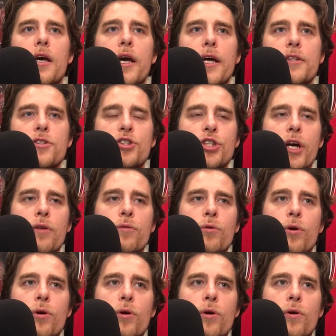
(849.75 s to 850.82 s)
in
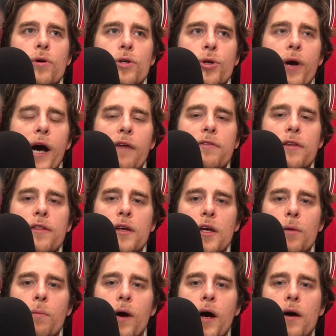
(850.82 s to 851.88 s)
general, you have to
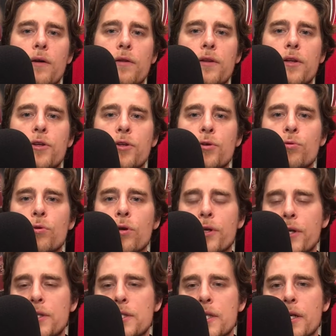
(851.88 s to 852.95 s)
think about the new
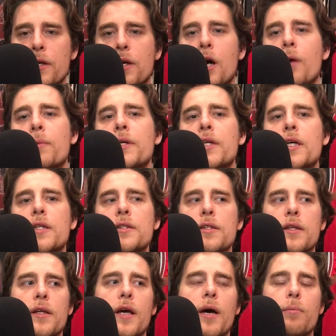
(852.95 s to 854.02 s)
rookies that are coming
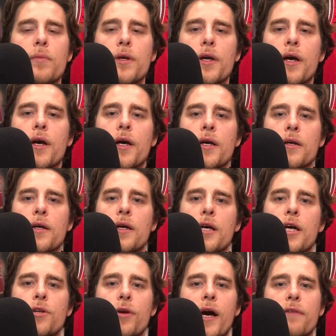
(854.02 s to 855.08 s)
into the NBA,
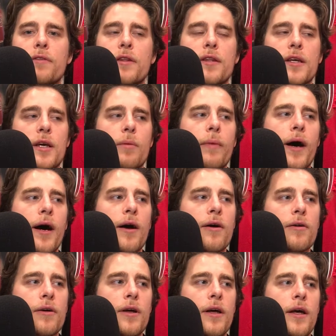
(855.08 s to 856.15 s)
and you have to think
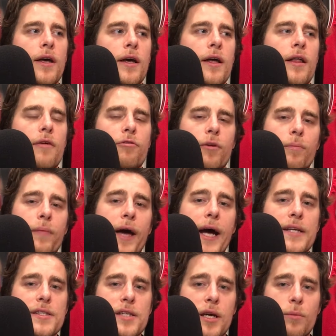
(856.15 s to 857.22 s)
about from
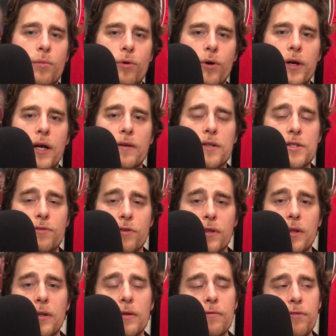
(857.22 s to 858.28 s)
that standpoint, at least for
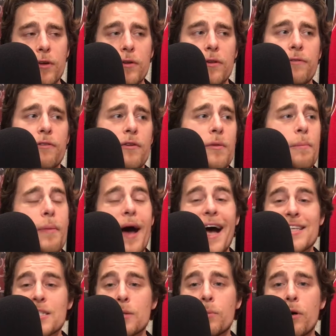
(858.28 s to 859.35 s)
the for, for the
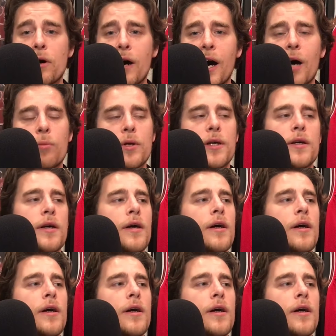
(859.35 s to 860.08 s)
basketball hobby,